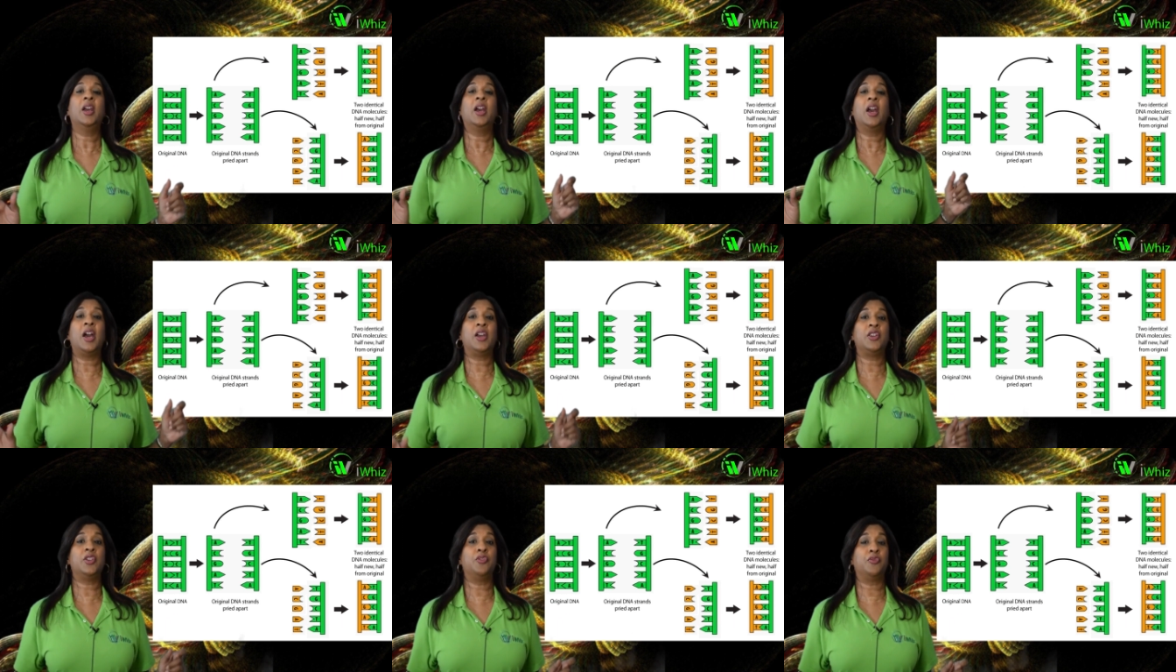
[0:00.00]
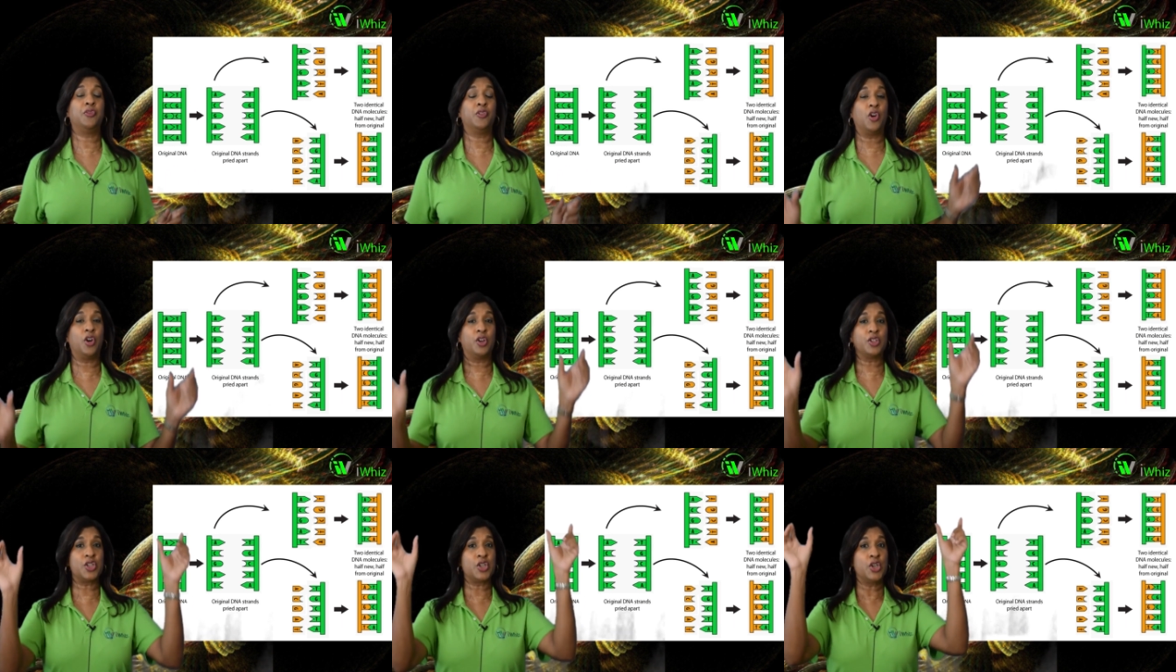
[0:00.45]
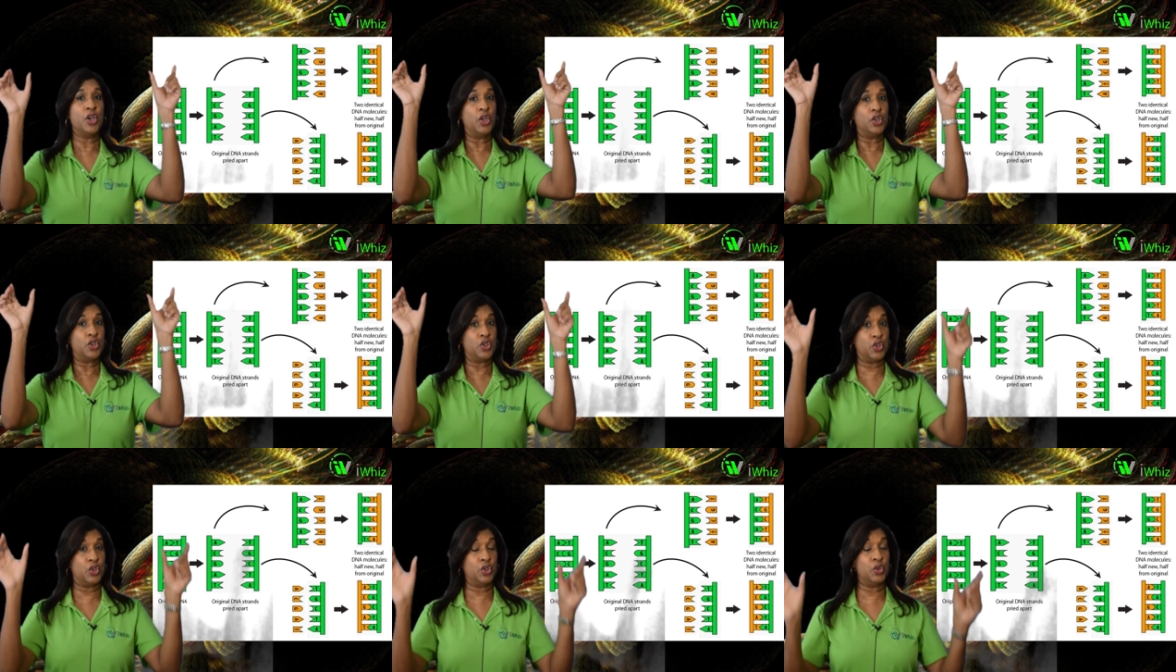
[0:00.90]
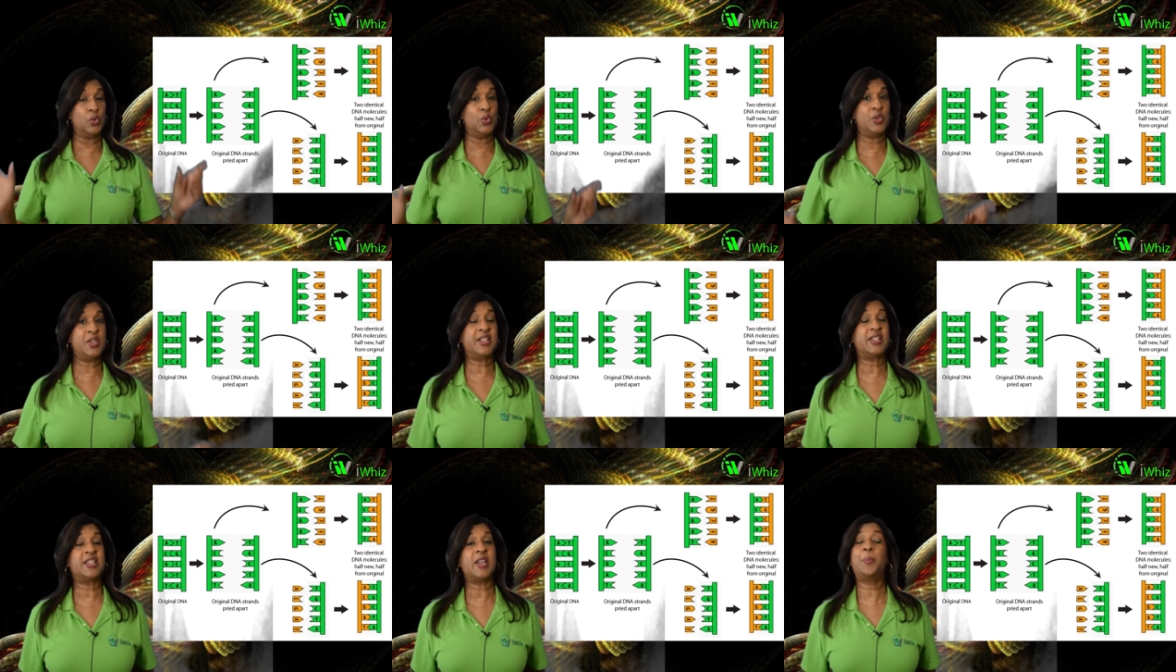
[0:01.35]
and you've got two
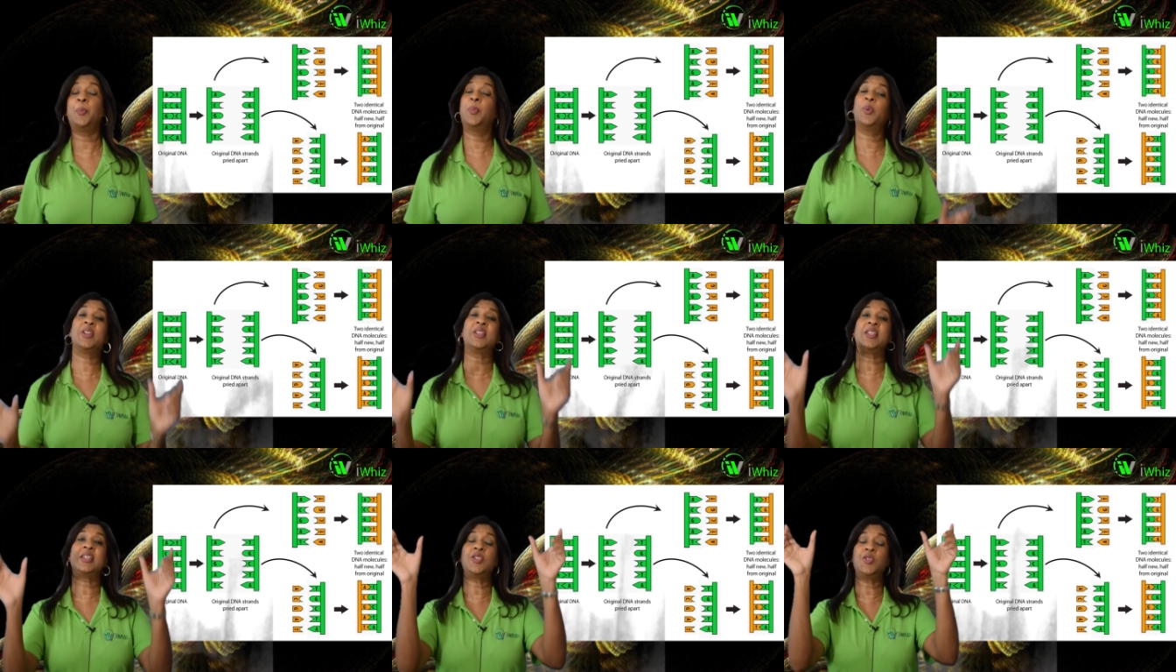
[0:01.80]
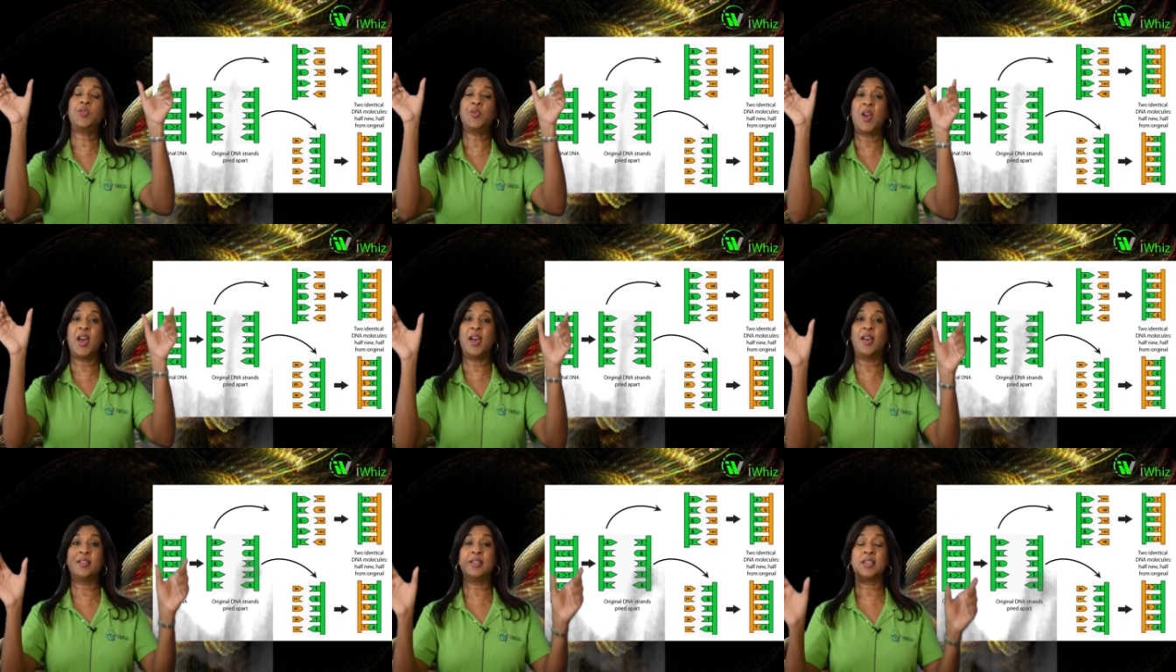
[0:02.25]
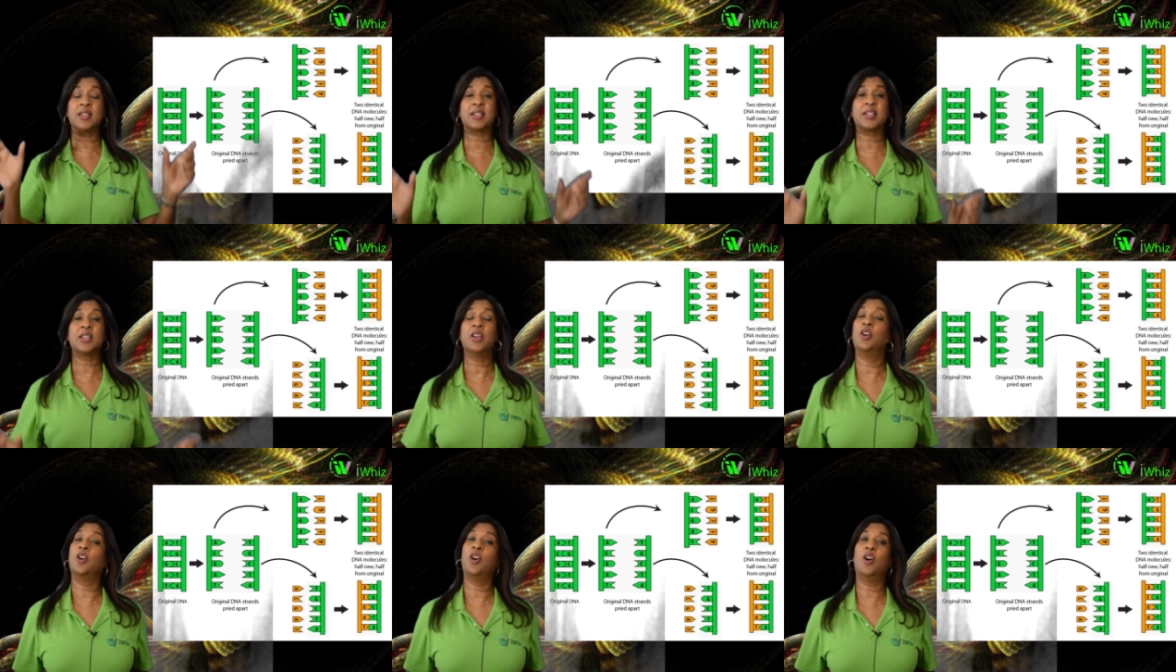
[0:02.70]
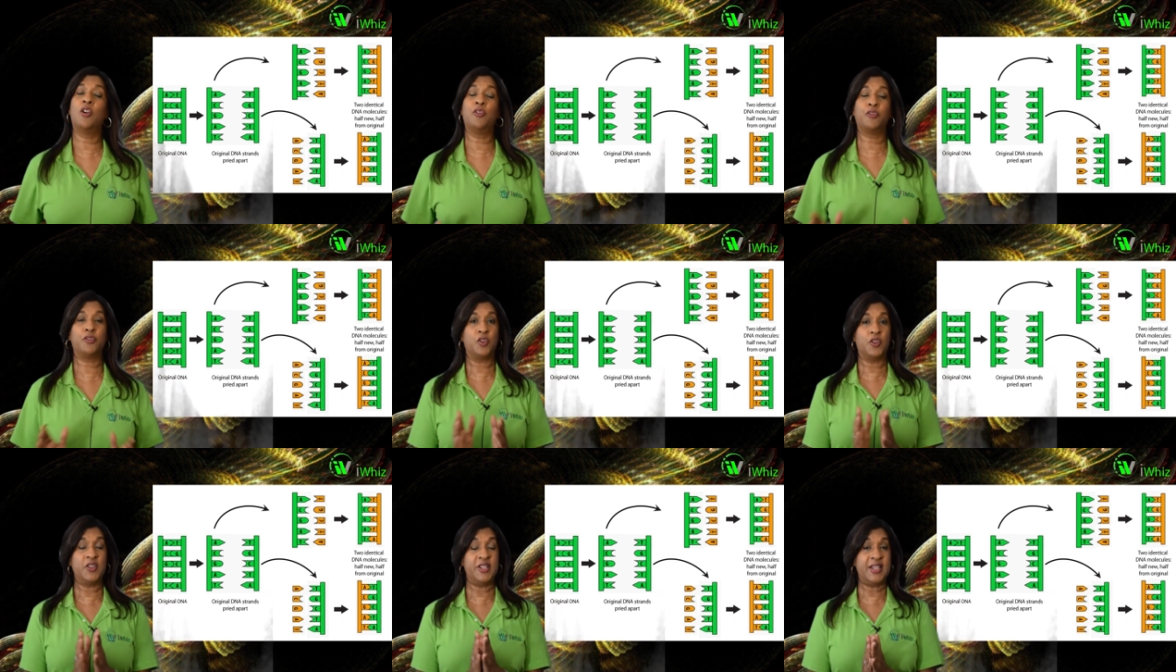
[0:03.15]
separate strands
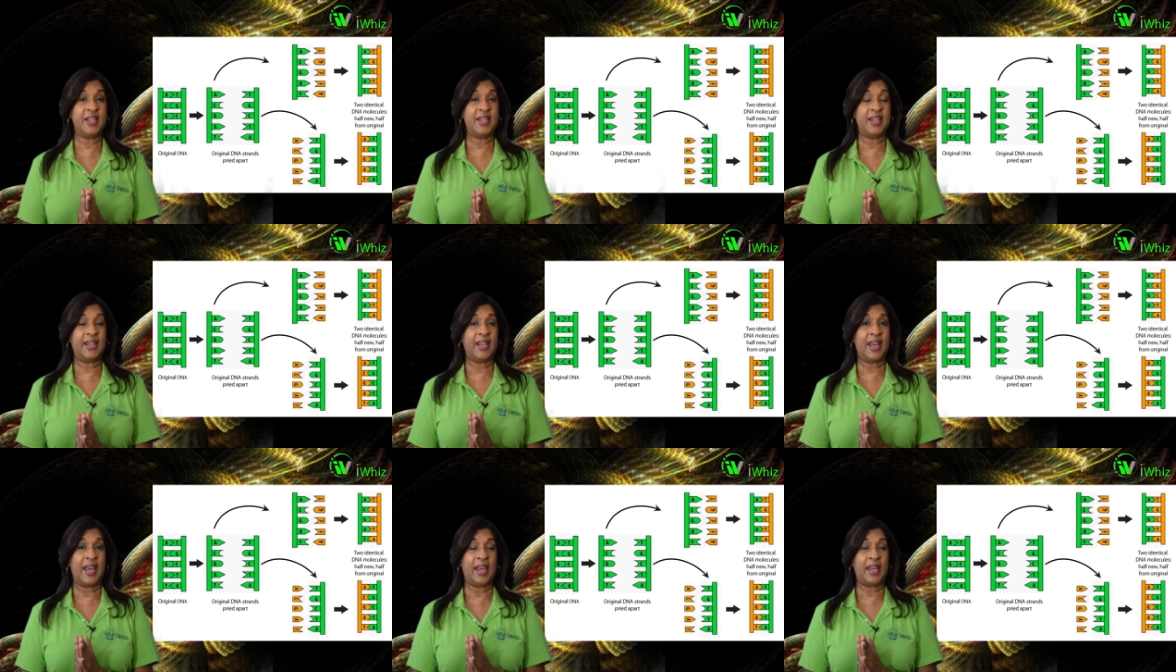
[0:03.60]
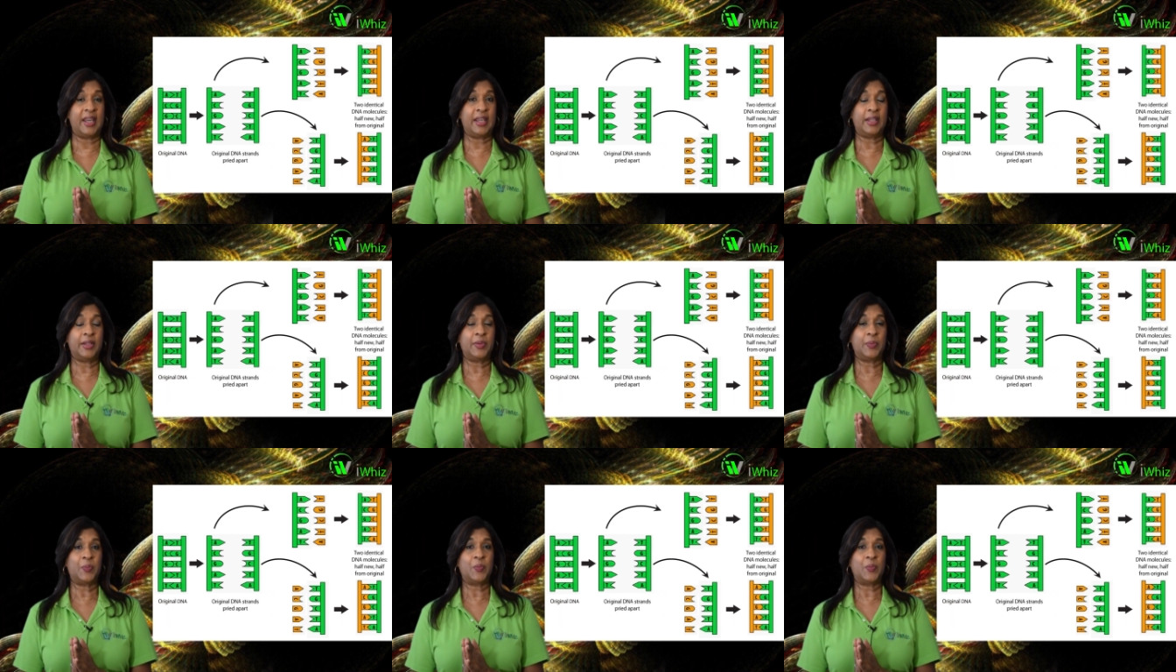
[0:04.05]
of your DNA.